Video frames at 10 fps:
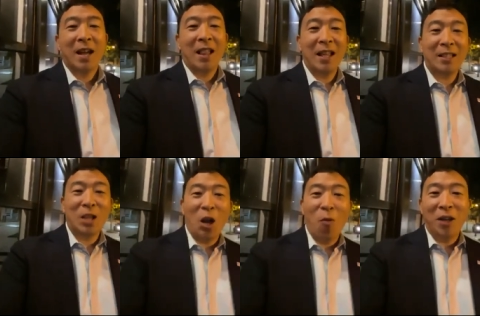Let's
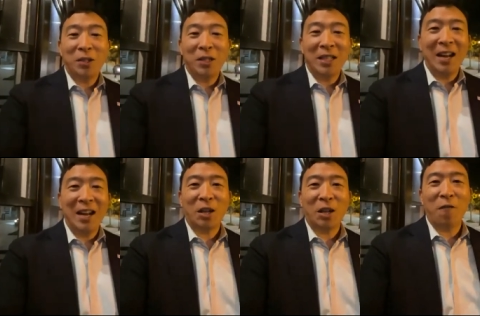go, Washington.
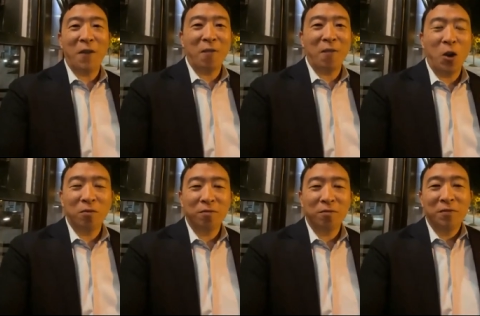Let's go, FairVote.
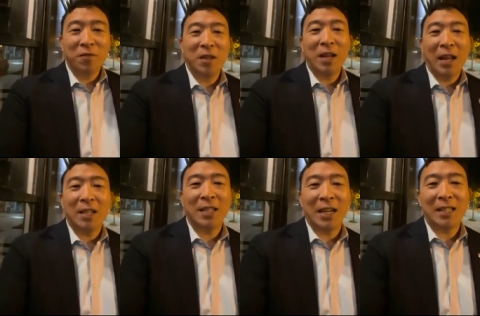
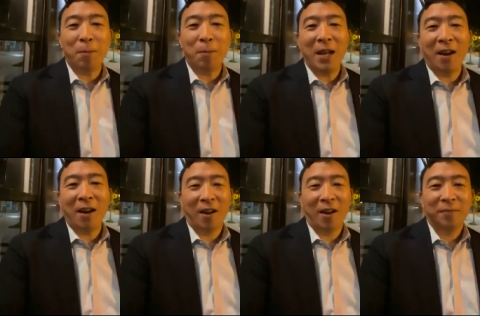I'd like to be here.